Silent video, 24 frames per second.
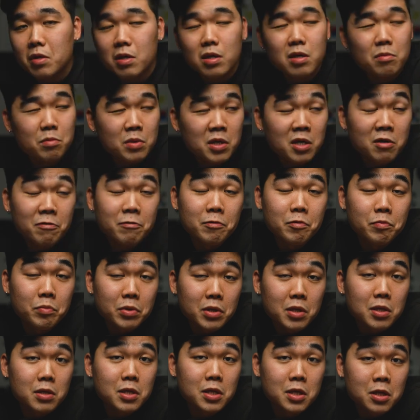I'm kind of a
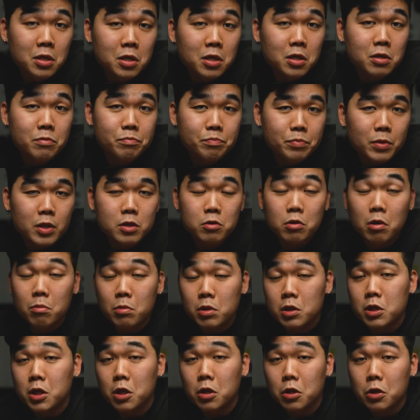big deal here, so I'm
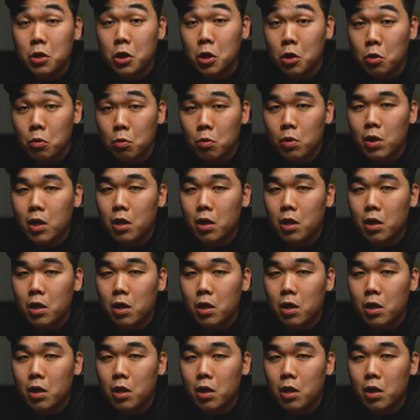gonna tell you